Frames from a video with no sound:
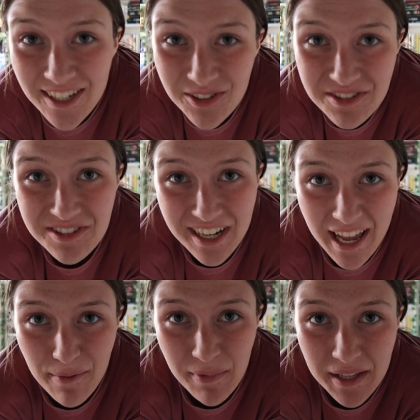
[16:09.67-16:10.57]
knew this was
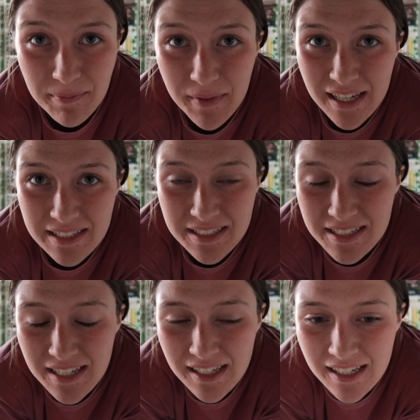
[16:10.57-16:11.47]
gonna happen
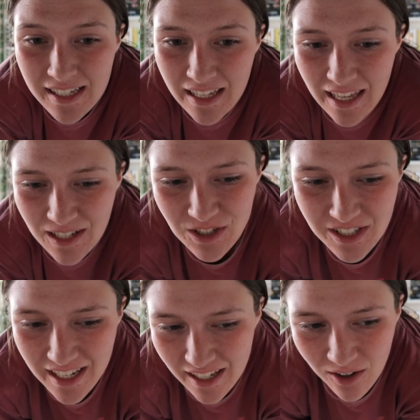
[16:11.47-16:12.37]
because it
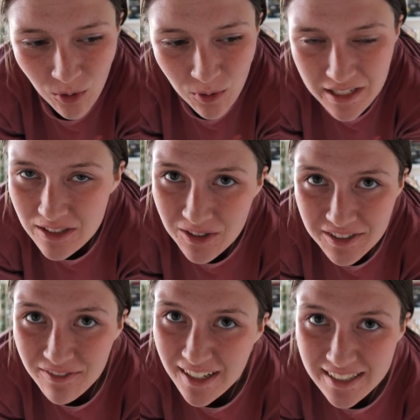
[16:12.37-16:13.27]
just like always
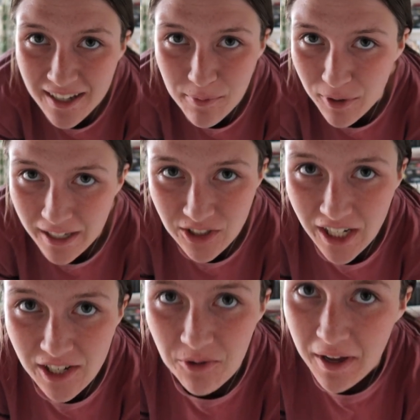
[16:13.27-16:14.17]
looks fucked up when I try
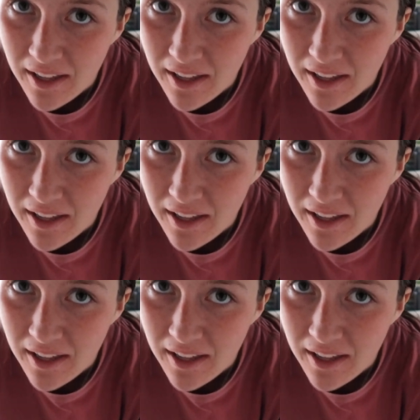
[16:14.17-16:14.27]
to do